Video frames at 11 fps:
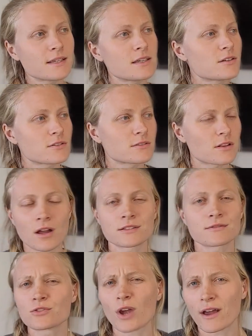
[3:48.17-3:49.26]
say there's lots
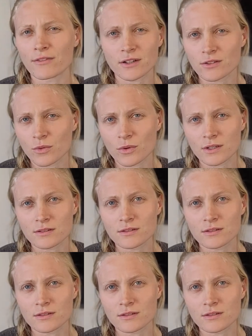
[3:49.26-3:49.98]
of traffic noise,